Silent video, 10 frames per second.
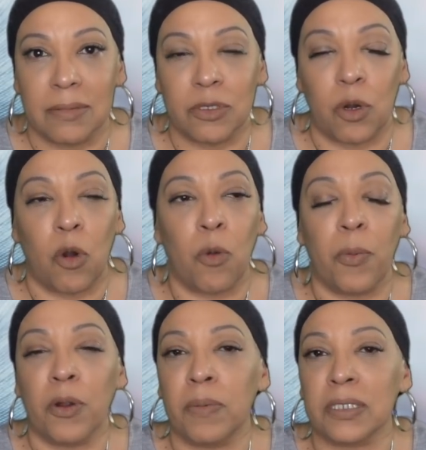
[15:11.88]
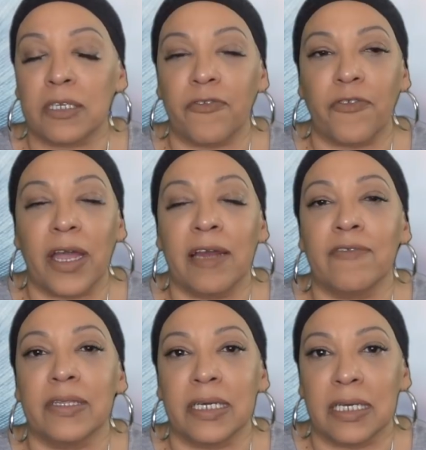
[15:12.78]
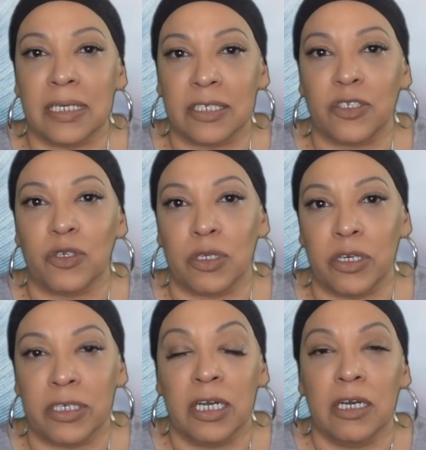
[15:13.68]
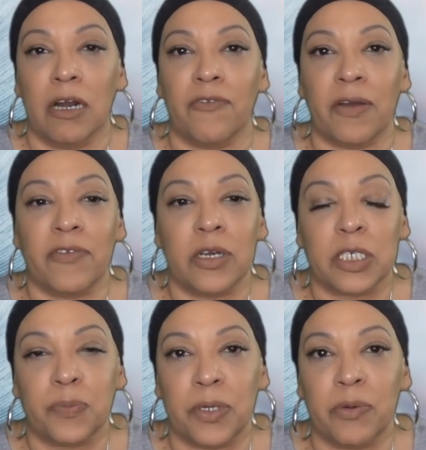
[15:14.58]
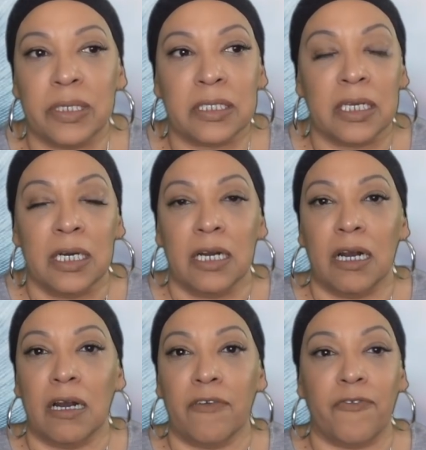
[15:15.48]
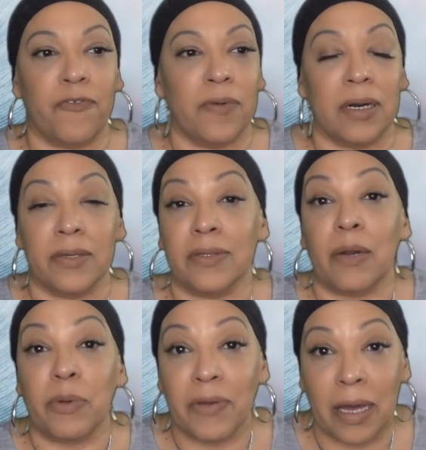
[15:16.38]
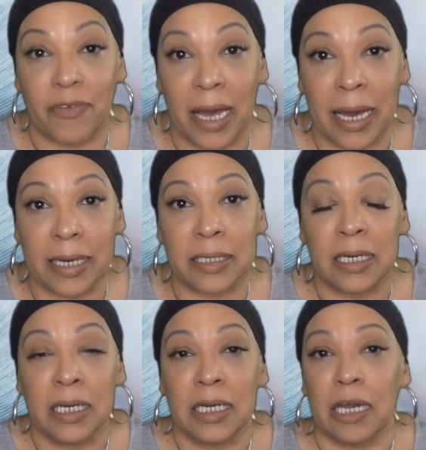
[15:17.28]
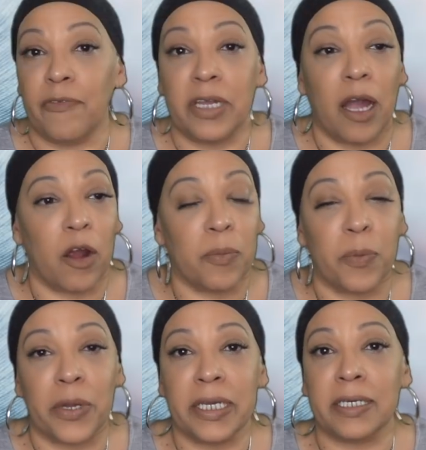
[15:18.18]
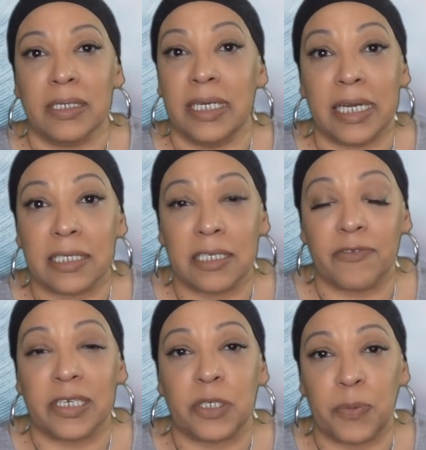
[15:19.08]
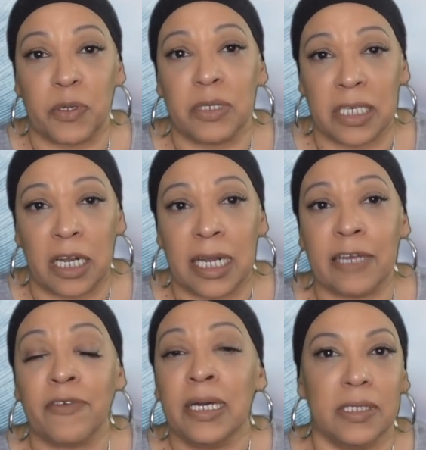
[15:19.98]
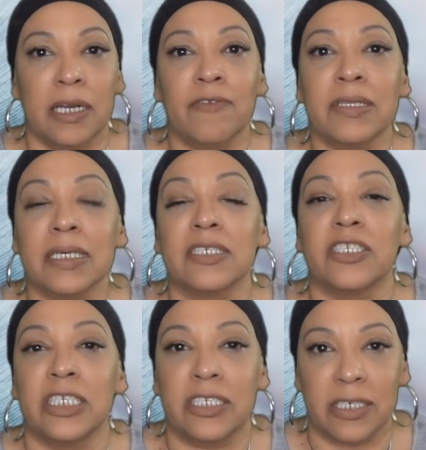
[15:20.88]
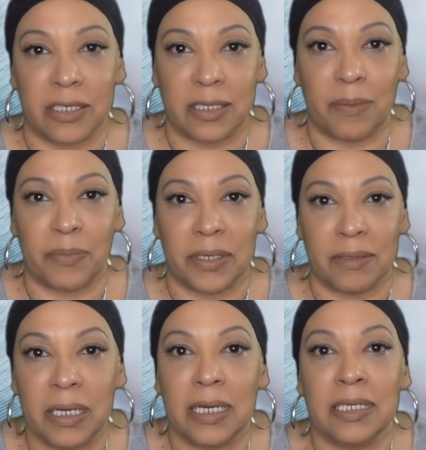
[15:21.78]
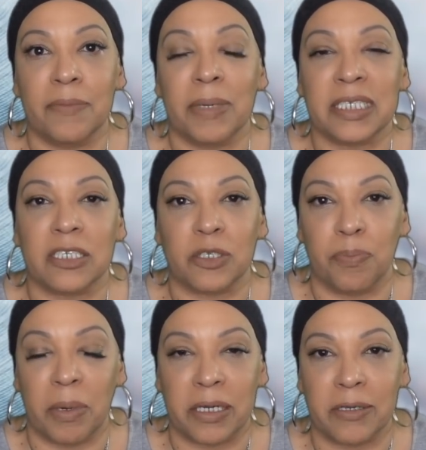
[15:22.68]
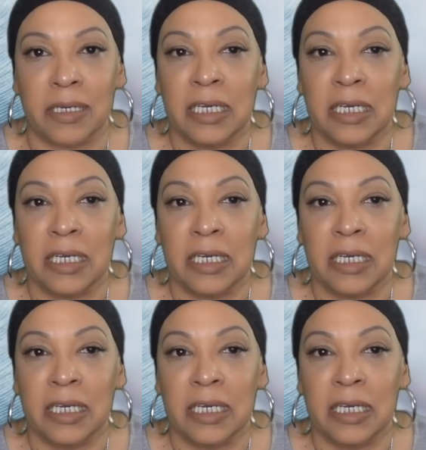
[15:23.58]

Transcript: The whole purpose of everything is to learn, of every experience that we have had, every heartbreak, negative experience in our life. Everything is teaching us something, and it makes us better.